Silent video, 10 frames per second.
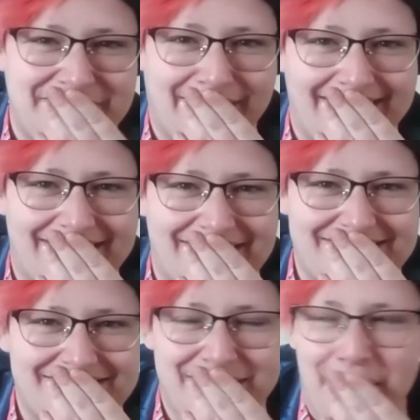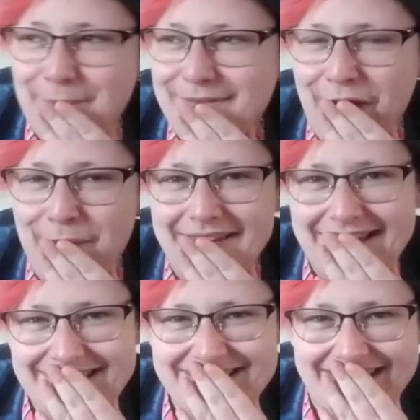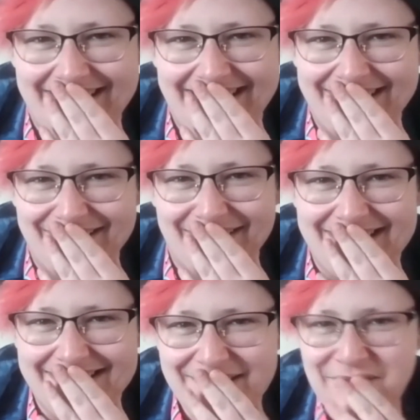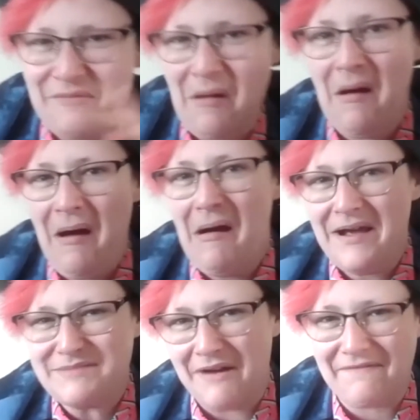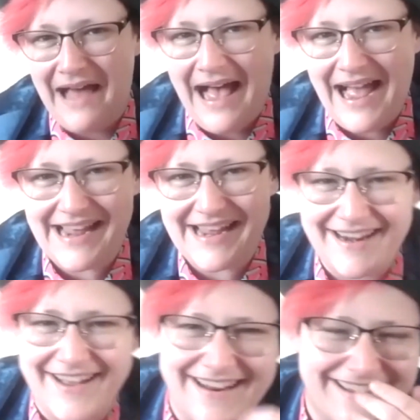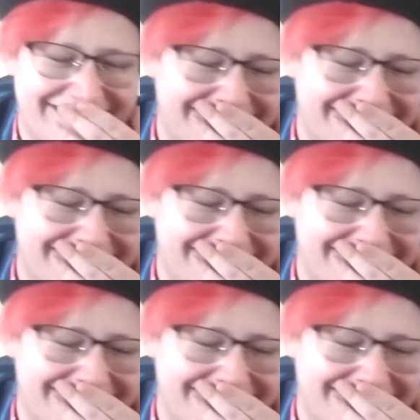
Like a communist, like a little like, whoa, here's my flag, like.